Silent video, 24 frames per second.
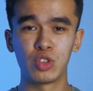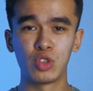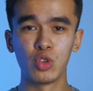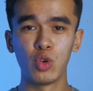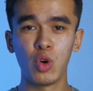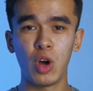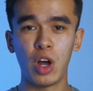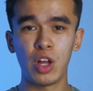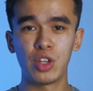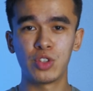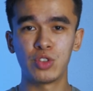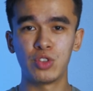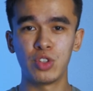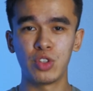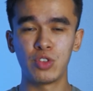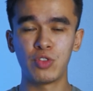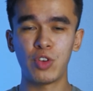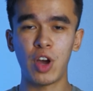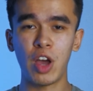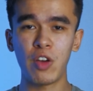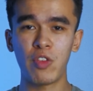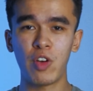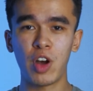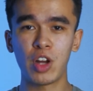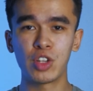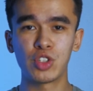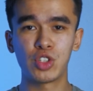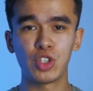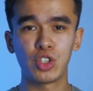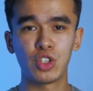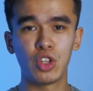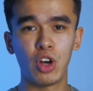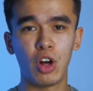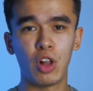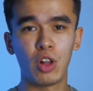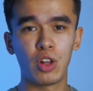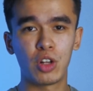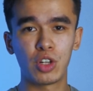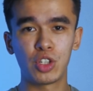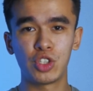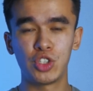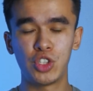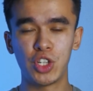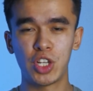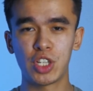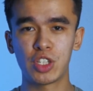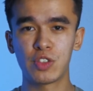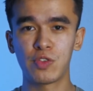
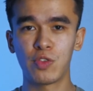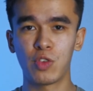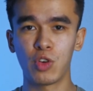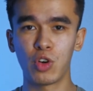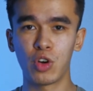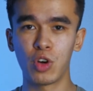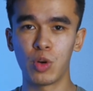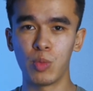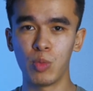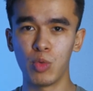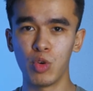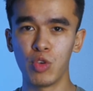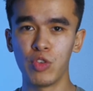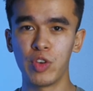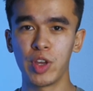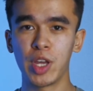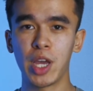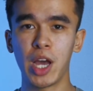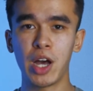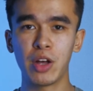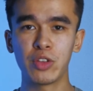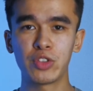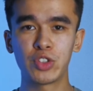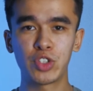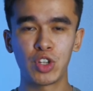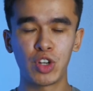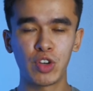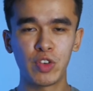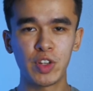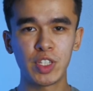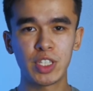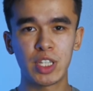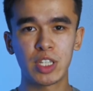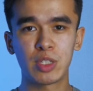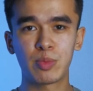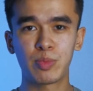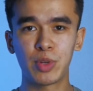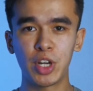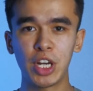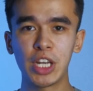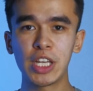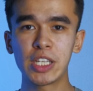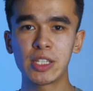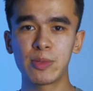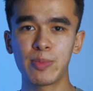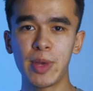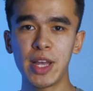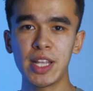$500 just for moving out service is pretty
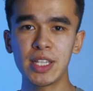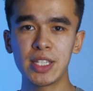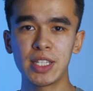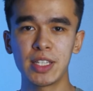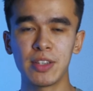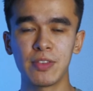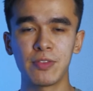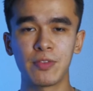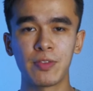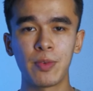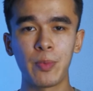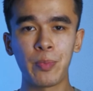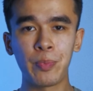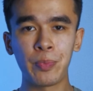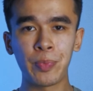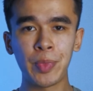expensive.